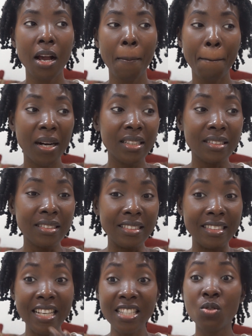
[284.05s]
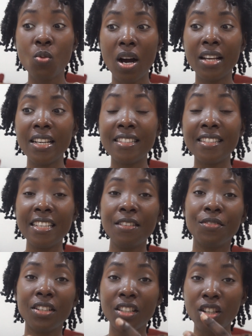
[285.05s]
But this one is
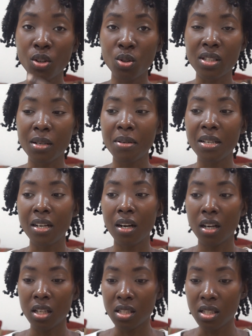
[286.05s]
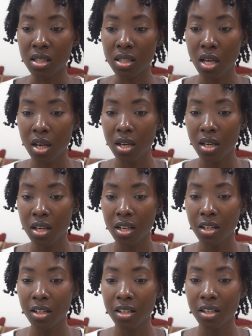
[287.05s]
even closer because
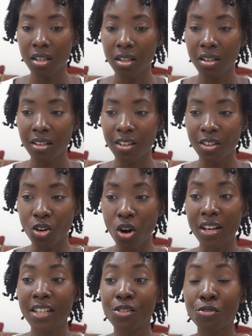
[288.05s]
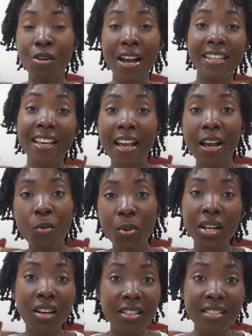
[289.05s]
God is right here with
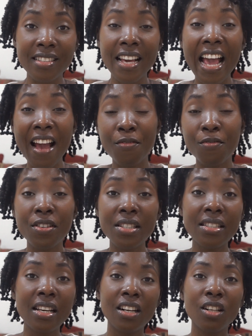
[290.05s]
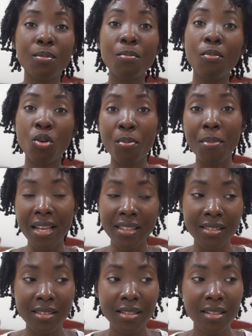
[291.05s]
us every single
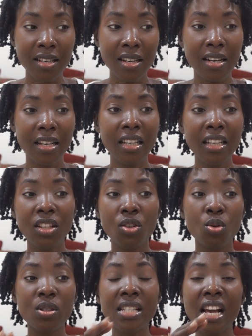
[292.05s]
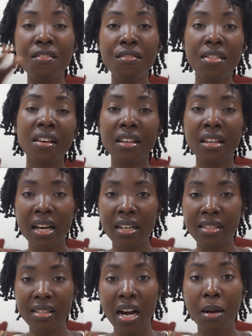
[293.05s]
moment. He knows everything that
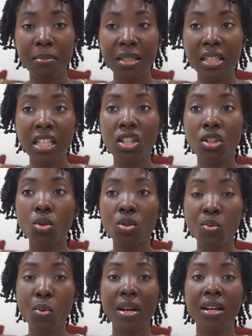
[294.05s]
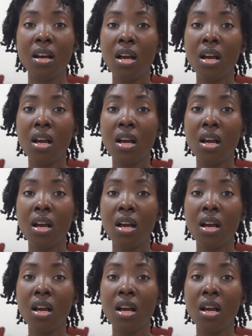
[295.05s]
is happening. He knows what